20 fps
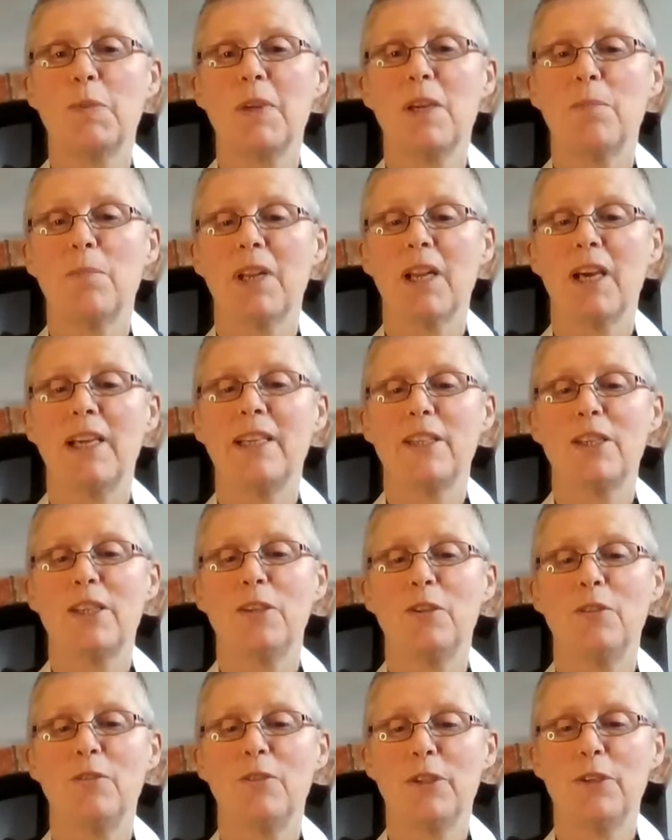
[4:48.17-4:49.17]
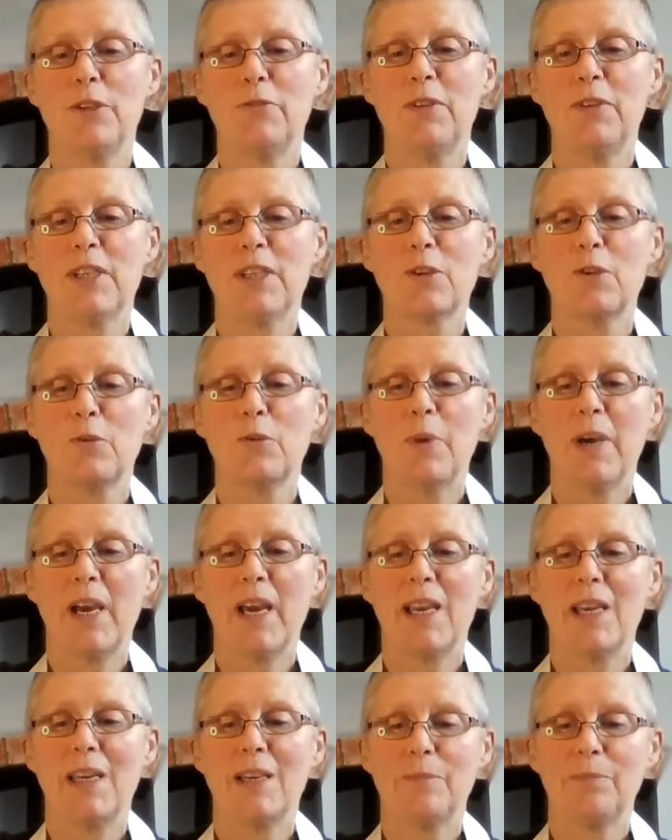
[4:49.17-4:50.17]
be applied to physical
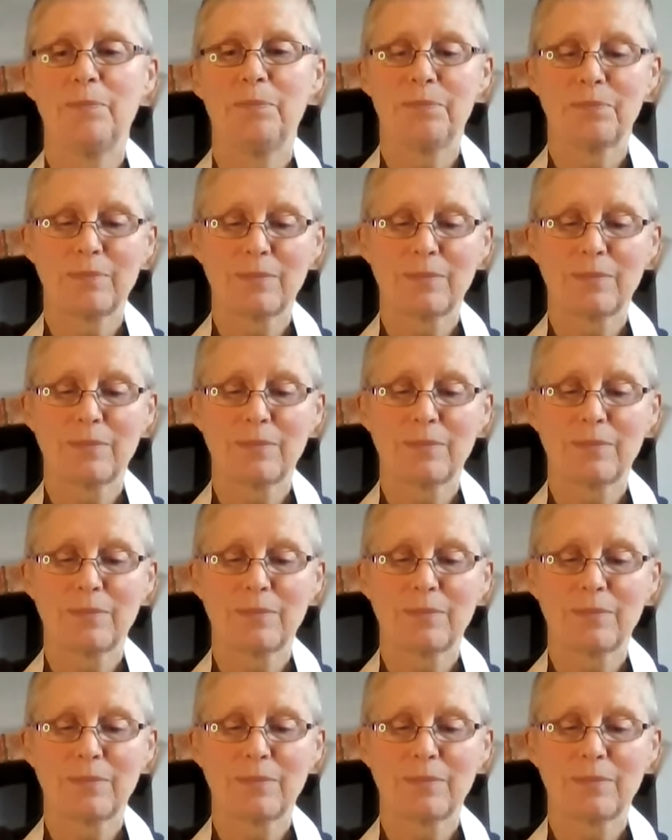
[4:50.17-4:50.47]
pain.